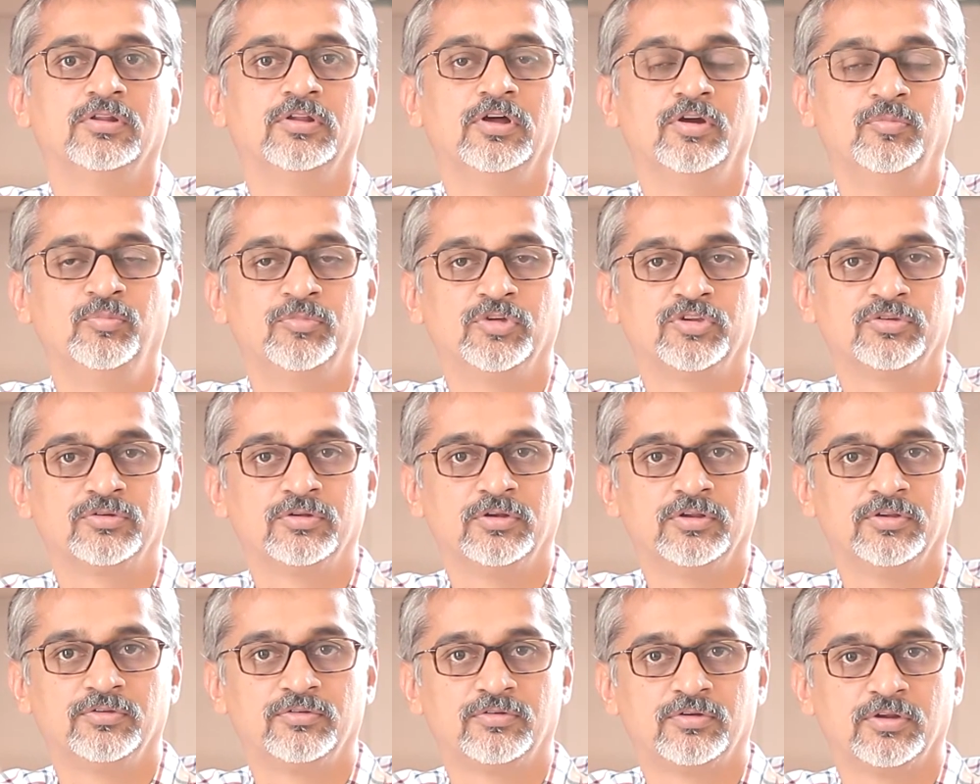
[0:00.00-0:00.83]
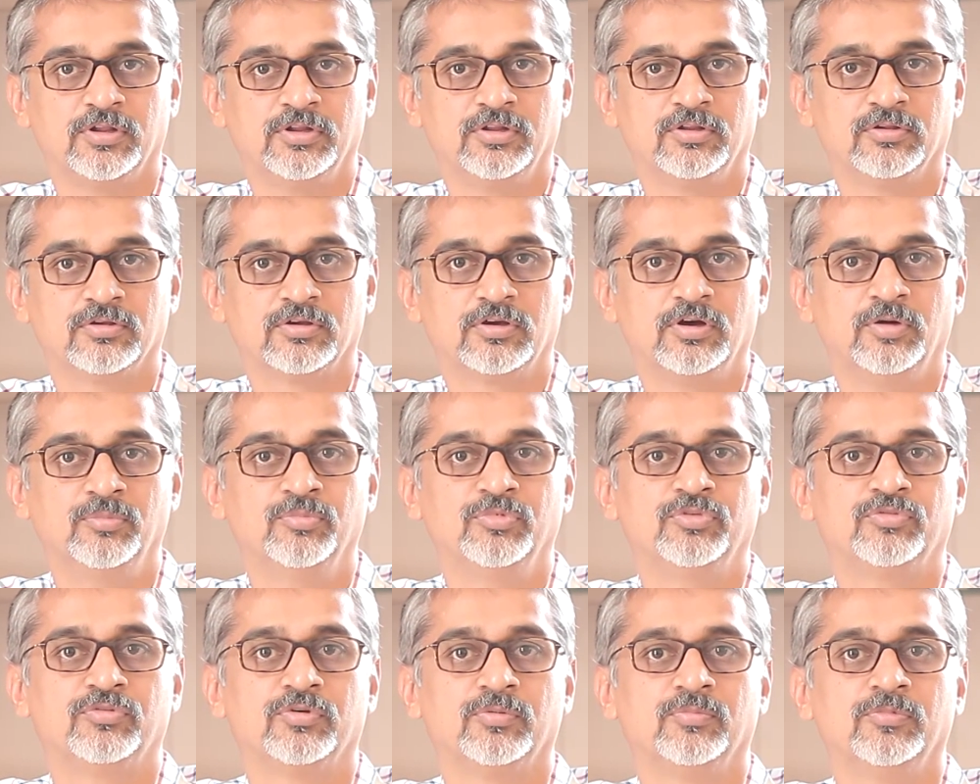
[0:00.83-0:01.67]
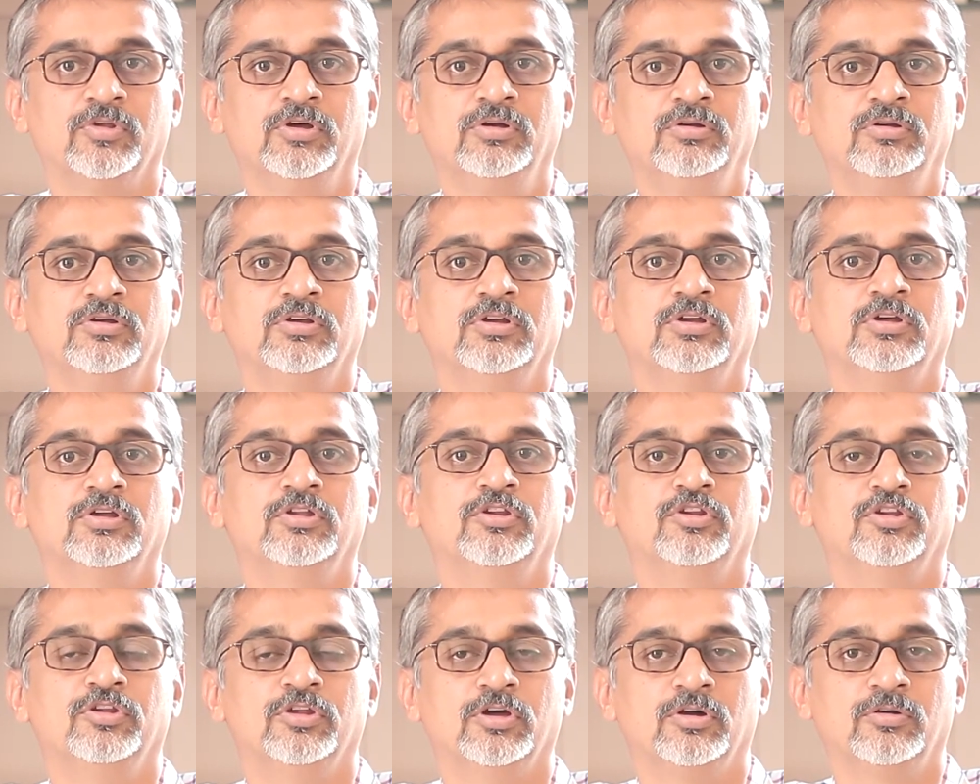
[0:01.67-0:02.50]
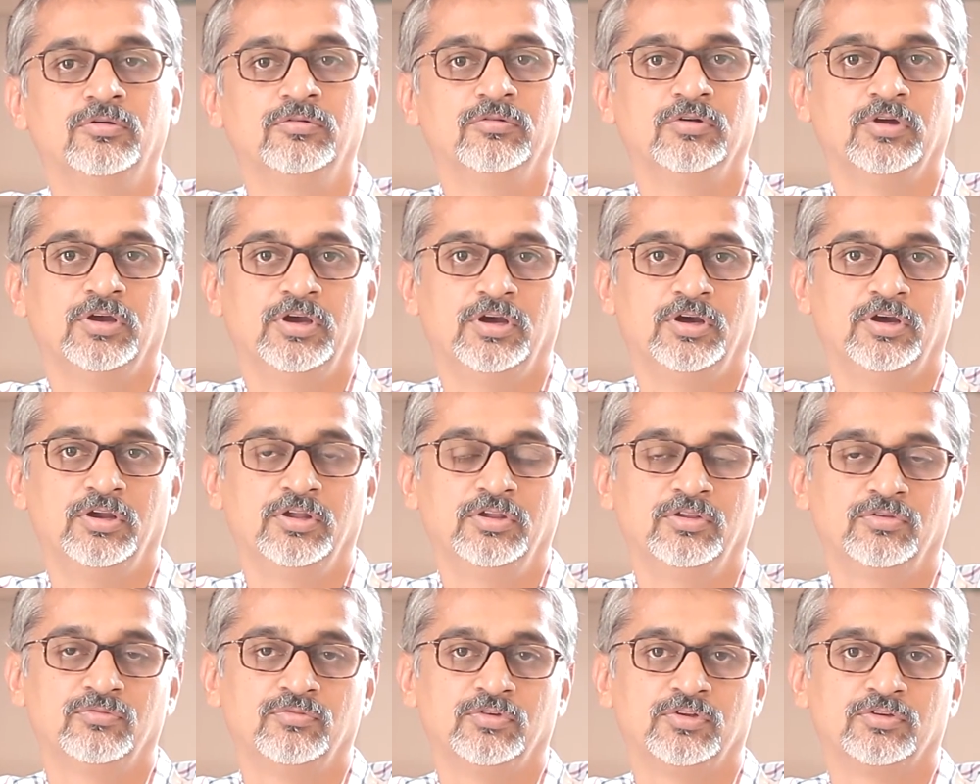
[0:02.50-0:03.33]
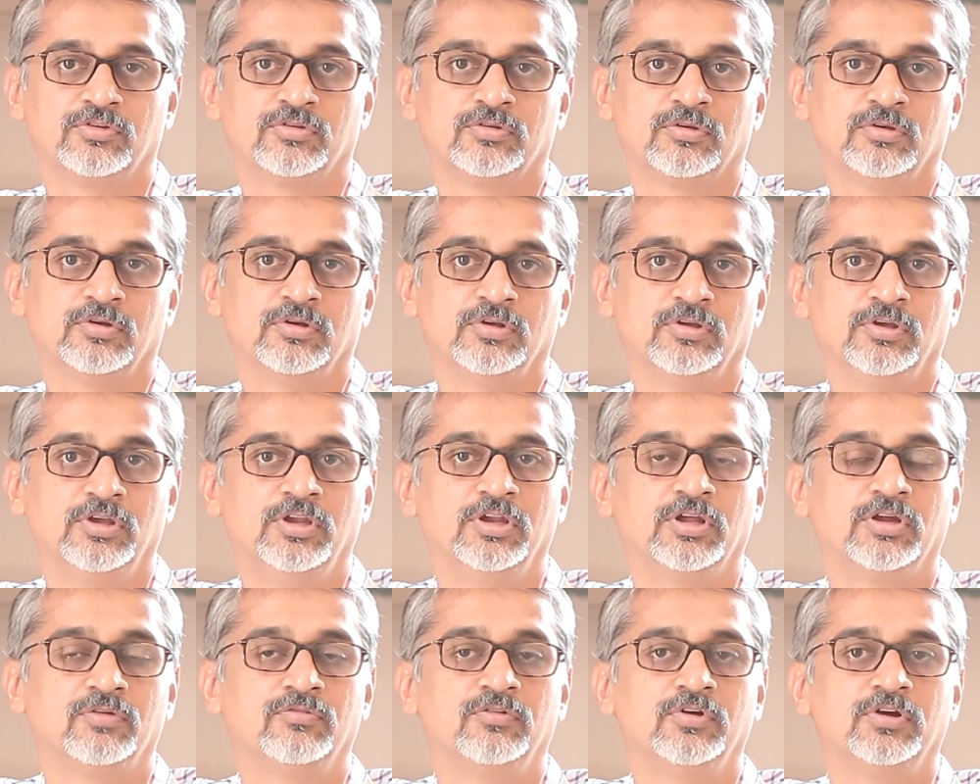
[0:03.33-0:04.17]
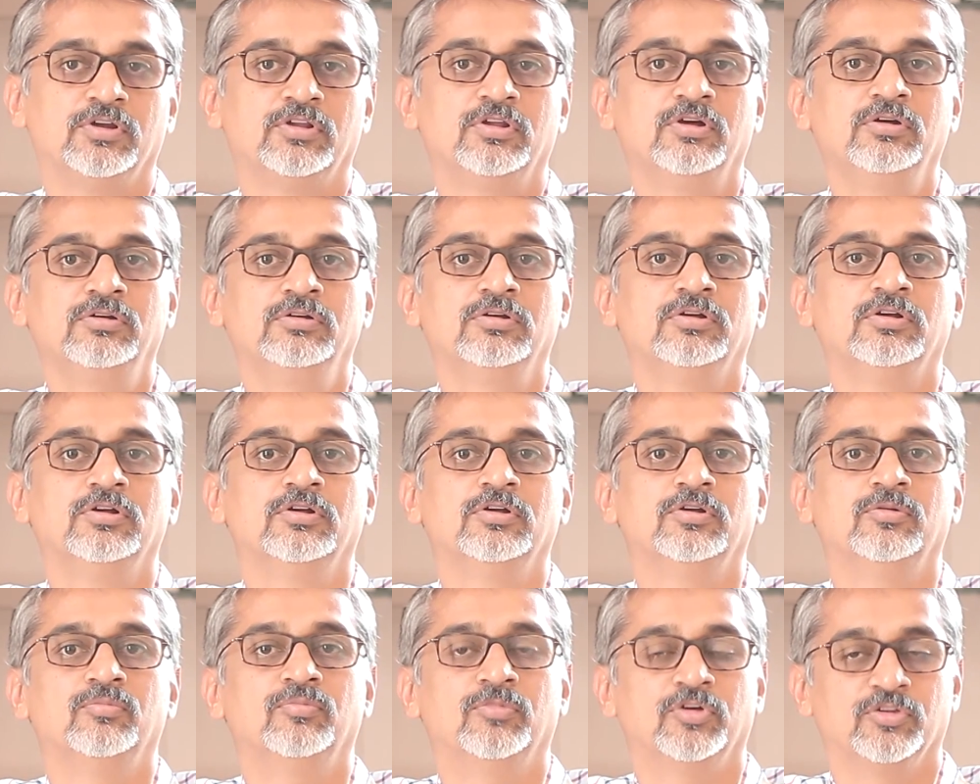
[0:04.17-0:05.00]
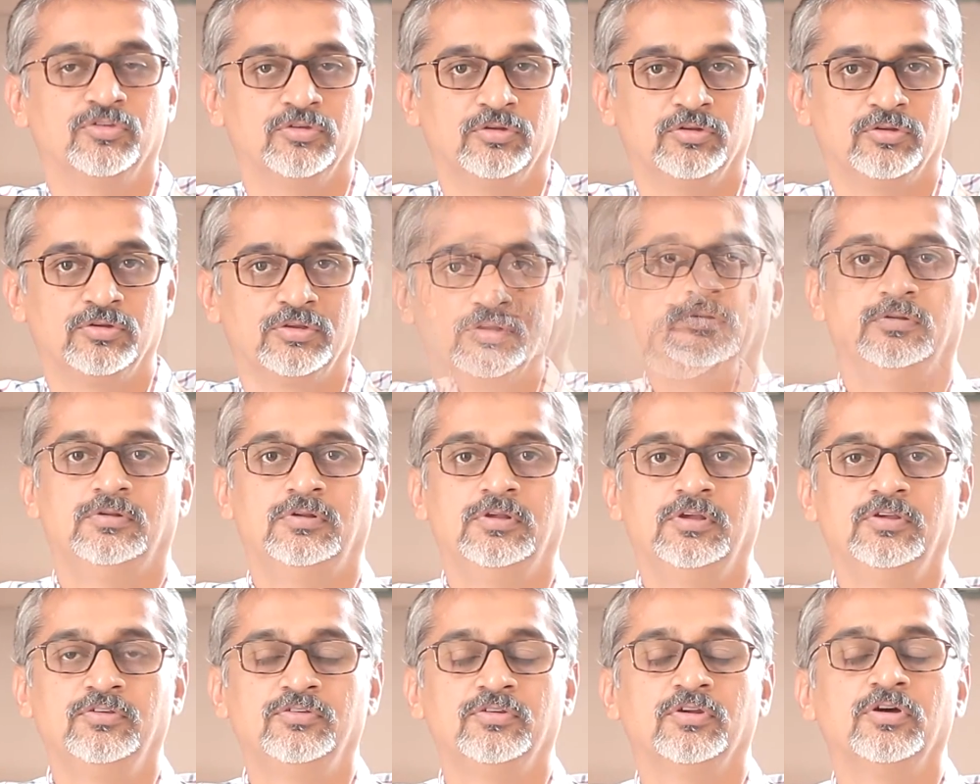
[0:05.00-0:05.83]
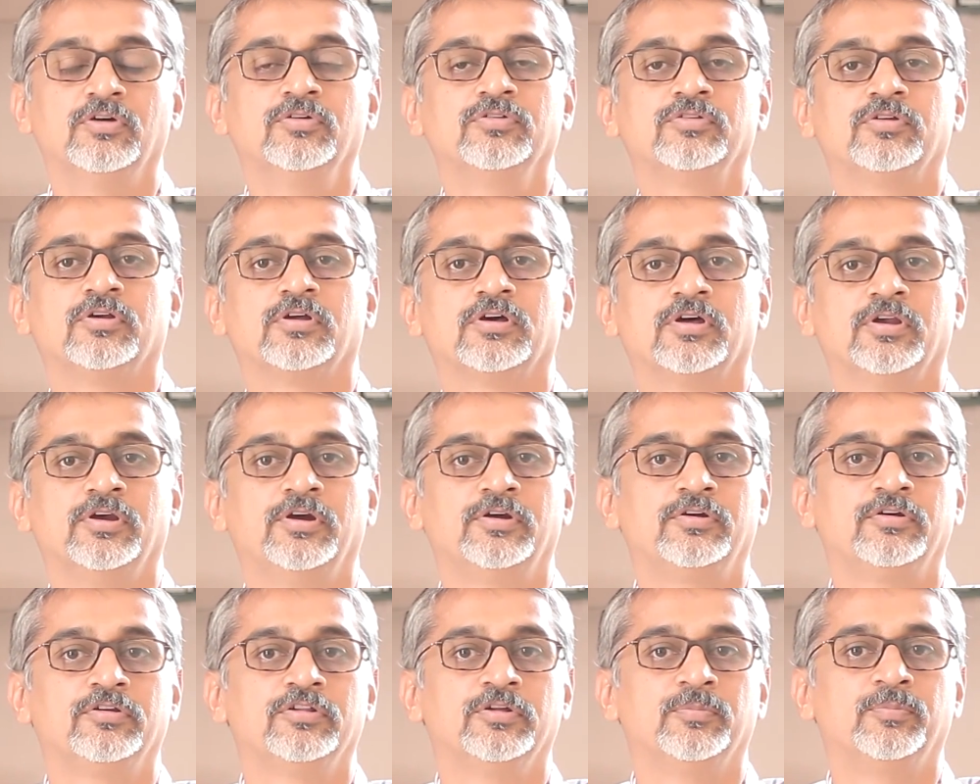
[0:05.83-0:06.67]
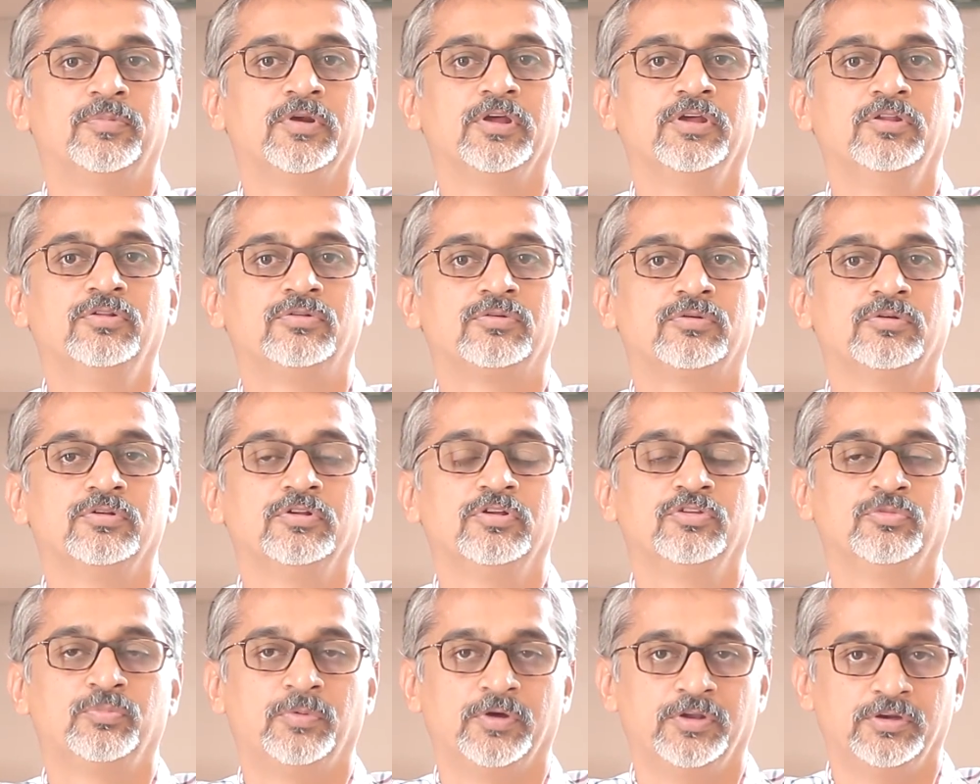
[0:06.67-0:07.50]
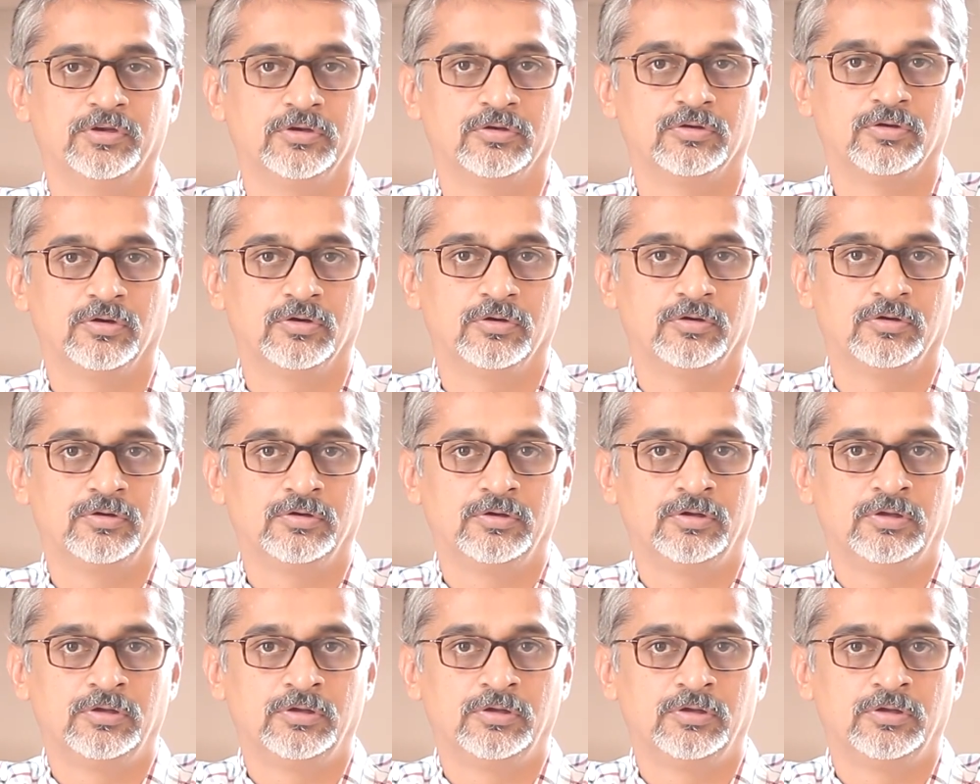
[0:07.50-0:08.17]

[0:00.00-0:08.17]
That muscular strength comes from the nerve endings which innervate the muscles. These nerves are connected to the brain through the spinal cord.